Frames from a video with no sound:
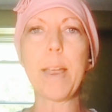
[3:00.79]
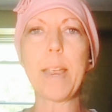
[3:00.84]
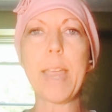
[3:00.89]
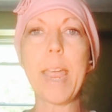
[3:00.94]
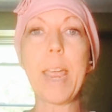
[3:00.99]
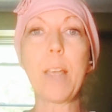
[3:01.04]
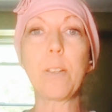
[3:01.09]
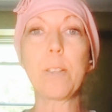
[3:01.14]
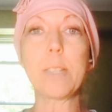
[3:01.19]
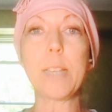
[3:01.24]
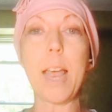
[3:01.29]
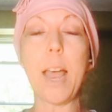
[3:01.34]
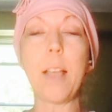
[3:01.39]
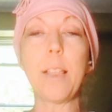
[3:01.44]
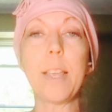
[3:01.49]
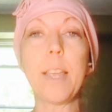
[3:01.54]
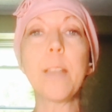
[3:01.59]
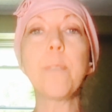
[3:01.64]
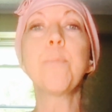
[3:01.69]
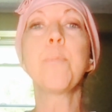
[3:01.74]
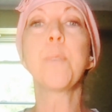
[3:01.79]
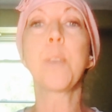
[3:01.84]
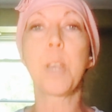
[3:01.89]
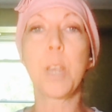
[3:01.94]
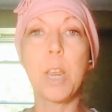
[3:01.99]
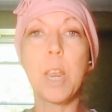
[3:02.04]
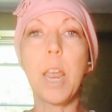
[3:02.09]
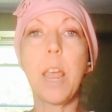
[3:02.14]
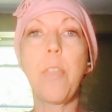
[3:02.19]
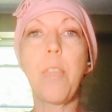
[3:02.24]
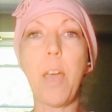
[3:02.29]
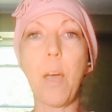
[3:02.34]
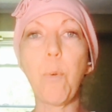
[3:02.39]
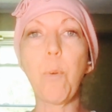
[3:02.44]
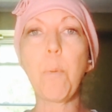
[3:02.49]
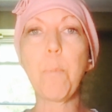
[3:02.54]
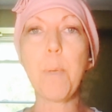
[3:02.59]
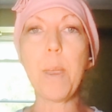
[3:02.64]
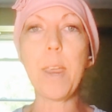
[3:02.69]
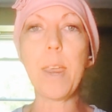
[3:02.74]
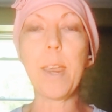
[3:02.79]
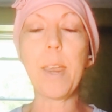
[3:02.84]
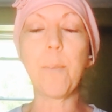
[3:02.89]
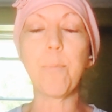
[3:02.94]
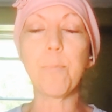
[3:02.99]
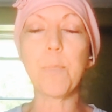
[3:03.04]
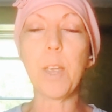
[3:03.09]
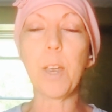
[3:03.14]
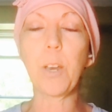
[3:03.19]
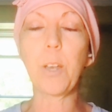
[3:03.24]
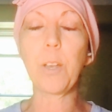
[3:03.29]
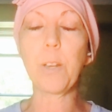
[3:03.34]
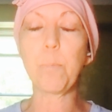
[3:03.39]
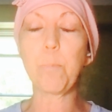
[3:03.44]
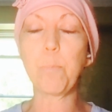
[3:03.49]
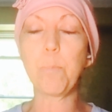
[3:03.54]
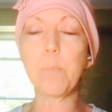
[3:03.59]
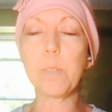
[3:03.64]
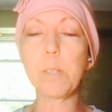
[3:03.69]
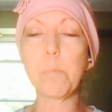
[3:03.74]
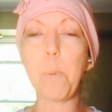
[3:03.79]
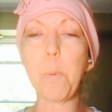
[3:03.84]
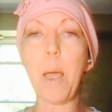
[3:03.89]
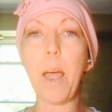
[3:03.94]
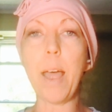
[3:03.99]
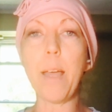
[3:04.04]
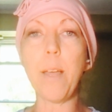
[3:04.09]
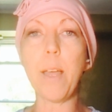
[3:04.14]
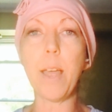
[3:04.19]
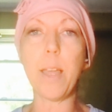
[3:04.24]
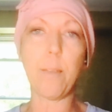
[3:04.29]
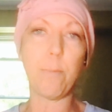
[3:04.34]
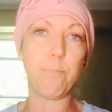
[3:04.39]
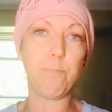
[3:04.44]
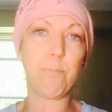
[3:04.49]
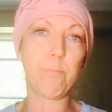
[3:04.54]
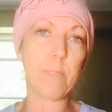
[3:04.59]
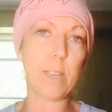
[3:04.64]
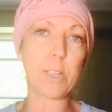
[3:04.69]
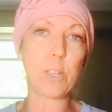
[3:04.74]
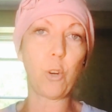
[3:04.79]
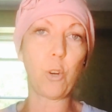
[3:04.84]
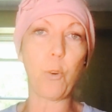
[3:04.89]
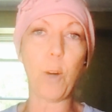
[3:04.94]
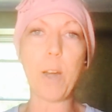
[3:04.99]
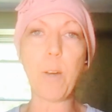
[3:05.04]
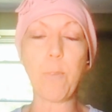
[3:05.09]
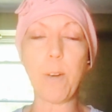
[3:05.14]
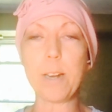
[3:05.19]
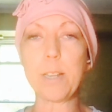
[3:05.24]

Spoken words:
kale salad, and that would be a good spot. That's a great